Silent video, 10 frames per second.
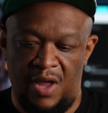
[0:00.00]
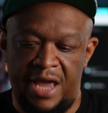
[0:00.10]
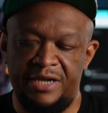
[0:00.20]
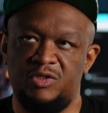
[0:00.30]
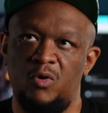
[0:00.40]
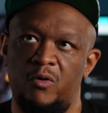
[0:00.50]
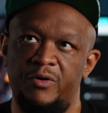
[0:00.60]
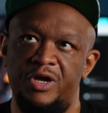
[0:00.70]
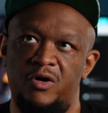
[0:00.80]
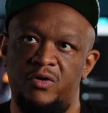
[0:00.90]

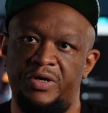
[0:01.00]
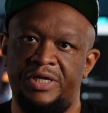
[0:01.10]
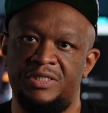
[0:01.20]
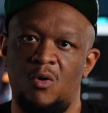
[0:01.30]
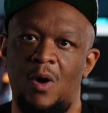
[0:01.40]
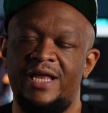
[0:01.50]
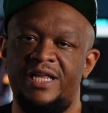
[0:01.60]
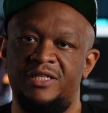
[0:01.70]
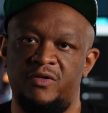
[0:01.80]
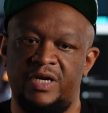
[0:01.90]
editorial is quite
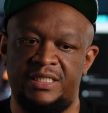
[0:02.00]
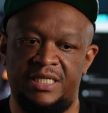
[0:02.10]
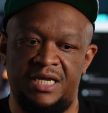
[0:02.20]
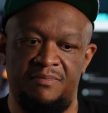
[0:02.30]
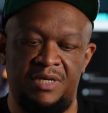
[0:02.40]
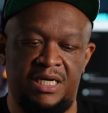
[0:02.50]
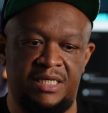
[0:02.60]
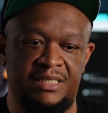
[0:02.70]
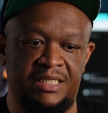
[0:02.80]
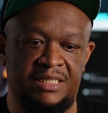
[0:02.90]
interesting
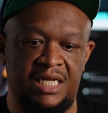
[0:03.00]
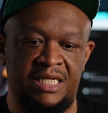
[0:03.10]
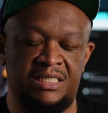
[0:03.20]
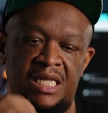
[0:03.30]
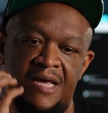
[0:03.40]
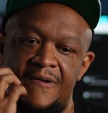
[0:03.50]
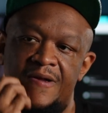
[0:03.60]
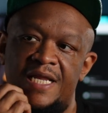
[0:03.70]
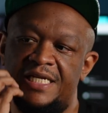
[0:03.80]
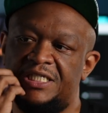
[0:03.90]
because it's
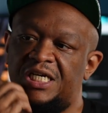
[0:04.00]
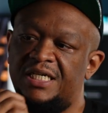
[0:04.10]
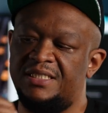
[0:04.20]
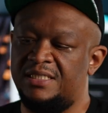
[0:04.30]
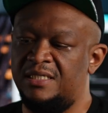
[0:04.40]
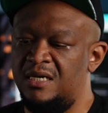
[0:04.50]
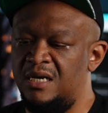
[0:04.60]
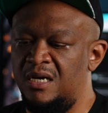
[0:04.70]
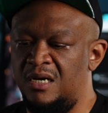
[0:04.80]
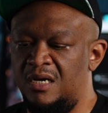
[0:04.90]
literally just
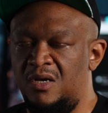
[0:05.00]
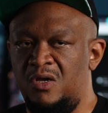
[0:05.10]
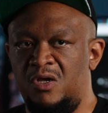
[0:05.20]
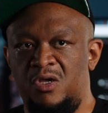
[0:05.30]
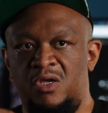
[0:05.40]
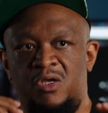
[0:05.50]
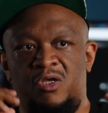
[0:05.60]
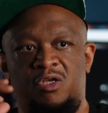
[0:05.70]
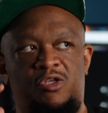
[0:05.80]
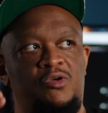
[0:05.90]

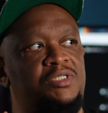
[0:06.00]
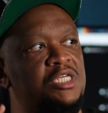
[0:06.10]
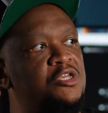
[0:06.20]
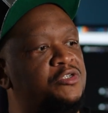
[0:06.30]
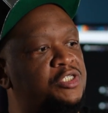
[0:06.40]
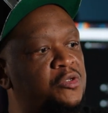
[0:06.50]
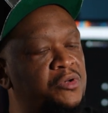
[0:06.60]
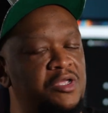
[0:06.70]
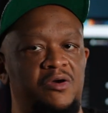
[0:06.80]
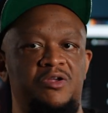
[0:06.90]
using your
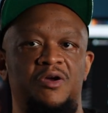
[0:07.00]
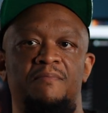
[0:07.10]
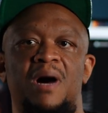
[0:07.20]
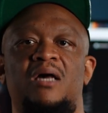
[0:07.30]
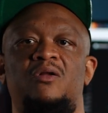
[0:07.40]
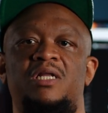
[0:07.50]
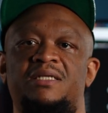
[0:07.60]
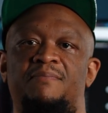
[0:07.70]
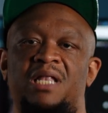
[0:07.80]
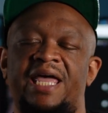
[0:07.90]
studio, your model
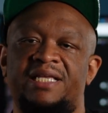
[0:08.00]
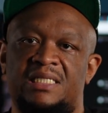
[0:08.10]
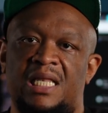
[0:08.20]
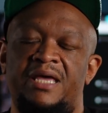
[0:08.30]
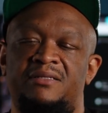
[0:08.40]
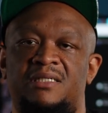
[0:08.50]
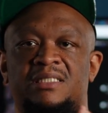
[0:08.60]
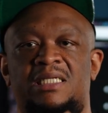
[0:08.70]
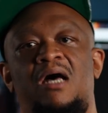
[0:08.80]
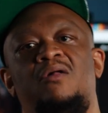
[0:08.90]
as a blank slate to
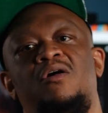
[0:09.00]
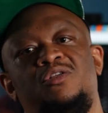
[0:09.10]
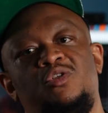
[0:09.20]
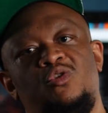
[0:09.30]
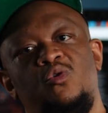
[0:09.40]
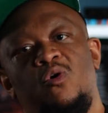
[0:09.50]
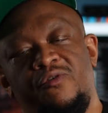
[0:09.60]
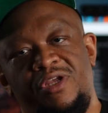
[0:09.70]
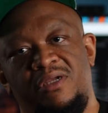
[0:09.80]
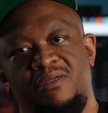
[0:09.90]
tell a
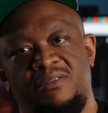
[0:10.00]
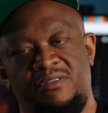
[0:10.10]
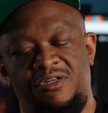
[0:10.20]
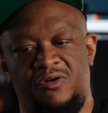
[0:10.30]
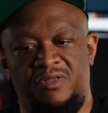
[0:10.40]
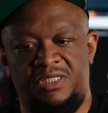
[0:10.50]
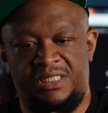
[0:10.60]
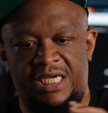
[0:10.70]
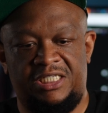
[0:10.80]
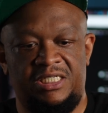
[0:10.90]
story. You know, these
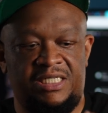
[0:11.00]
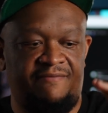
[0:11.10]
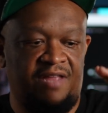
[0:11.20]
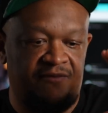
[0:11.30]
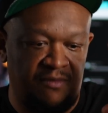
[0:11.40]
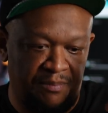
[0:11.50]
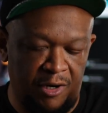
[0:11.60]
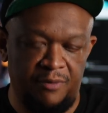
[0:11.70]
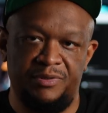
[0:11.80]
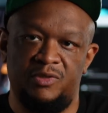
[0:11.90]
sessions have to have a
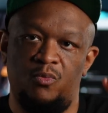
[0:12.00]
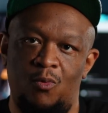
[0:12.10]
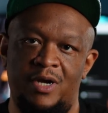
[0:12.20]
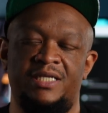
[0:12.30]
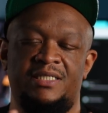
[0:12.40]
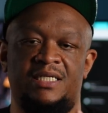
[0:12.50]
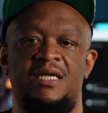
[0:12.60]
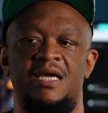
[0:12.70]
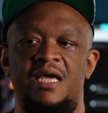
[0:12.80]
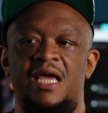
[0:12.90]
purpose. What is it?
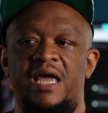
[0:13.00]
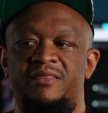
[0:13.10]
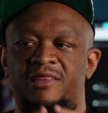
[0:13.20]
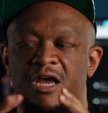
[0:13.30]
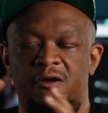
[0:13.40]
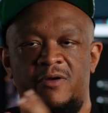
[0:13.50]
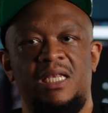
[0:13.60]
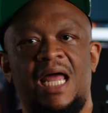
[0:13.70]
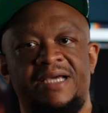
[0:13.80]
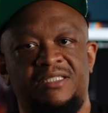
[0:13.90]
And
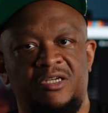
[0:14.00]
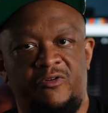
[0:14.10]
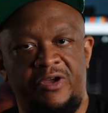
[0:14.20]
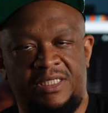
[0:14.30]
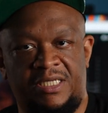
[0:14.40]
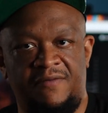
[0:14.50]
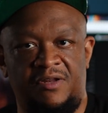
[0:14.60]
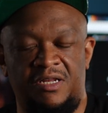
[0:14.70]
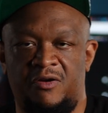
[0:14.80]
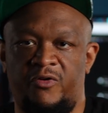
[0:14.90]
therein lies the
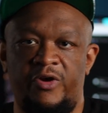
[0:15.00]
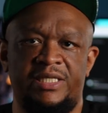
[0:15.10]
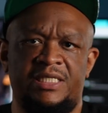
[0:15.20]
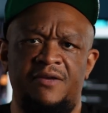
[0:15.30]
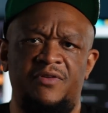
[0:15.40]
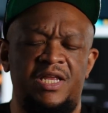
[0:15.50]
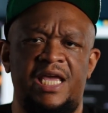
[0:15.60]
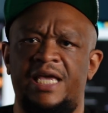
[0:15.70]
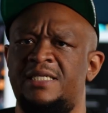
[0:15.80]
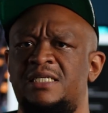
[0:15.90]
creativity. The
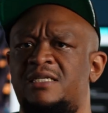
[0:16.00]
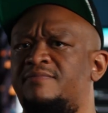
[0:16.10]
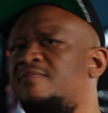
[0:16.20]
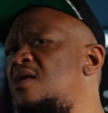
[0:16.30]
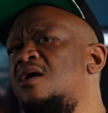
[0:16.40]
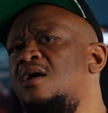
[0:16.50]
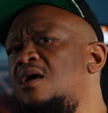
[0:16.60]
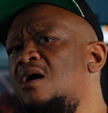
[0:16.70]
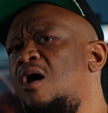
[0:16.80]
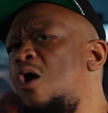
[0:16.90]
creativity isn't
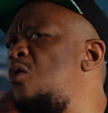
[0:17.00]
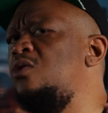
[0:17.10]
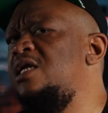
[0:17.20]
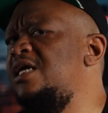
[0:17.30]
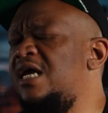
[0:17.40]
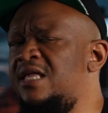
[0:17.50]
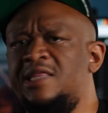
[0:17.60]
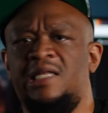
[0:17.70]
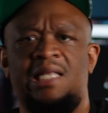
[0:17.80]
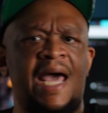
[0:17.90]
only in
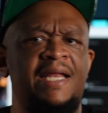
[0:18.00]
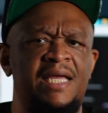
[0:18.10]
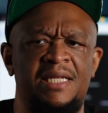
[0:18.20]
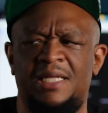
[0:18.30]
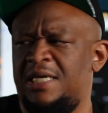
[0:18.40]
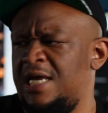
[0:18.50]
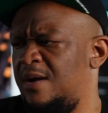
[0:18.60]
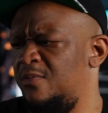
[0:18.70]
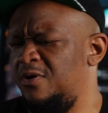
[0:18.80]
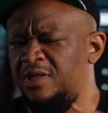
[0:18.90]
the lighting, the
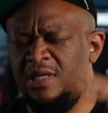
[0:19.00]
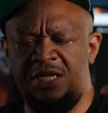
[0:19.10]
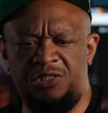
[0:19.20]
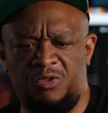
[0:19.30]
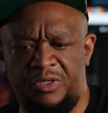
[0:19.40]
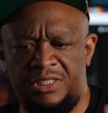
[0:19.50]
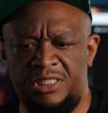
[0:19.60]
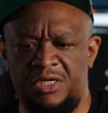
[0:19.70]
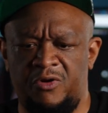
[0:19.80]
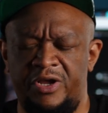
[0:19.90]
camera, the lens
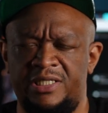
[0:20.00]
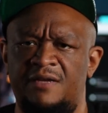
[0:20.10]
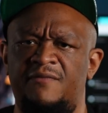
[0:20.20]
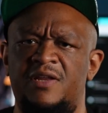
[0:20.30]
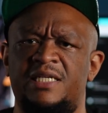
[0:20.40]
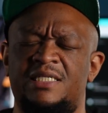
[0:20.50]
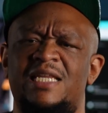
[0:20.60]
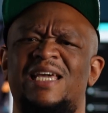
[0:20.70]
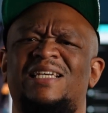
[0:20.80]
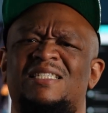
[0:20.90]
choices. The creativity is
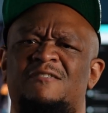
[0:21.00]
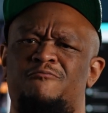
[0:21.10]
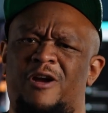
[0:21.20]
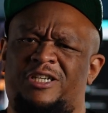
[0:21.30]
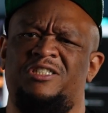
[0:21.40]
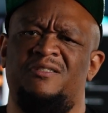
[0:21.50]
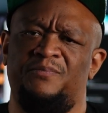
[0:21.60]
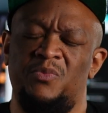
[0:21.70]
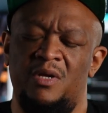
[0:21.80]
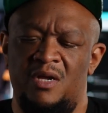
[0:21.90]
in the
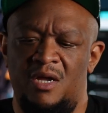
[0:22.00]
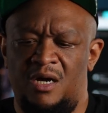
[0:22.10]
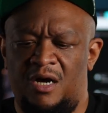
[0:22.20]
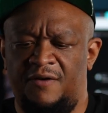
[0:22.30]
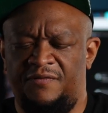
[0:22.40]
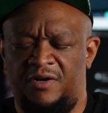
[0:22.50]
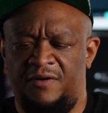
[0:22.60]
expression of